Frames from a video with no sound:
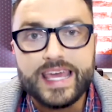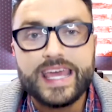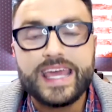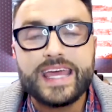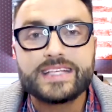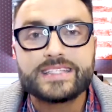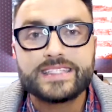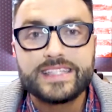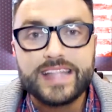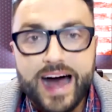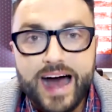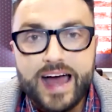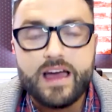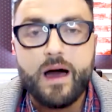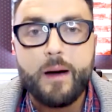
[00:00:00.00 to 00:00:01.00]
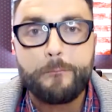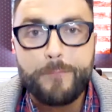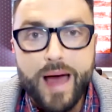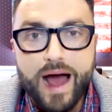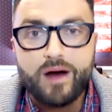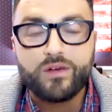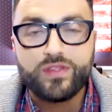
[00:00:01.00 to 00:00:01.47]
It is not
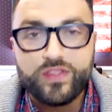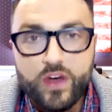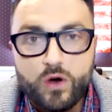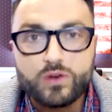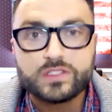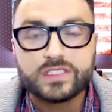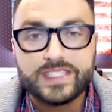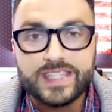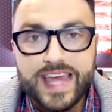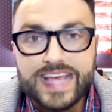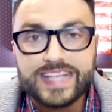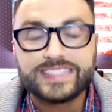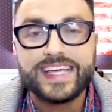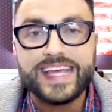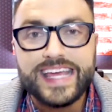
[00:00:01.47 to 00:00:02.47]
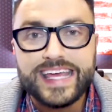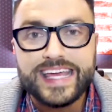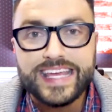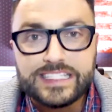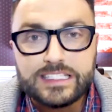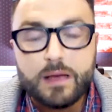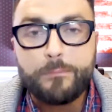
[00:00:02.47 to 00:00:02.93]
about those things. It
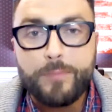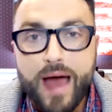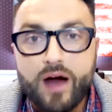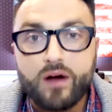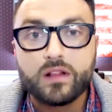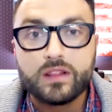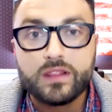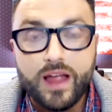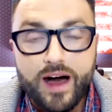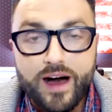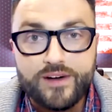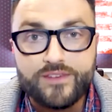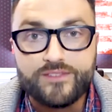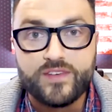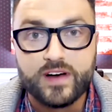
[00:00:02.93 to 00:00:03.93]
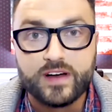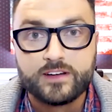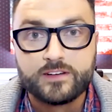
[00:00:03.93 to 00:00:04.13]
is about love.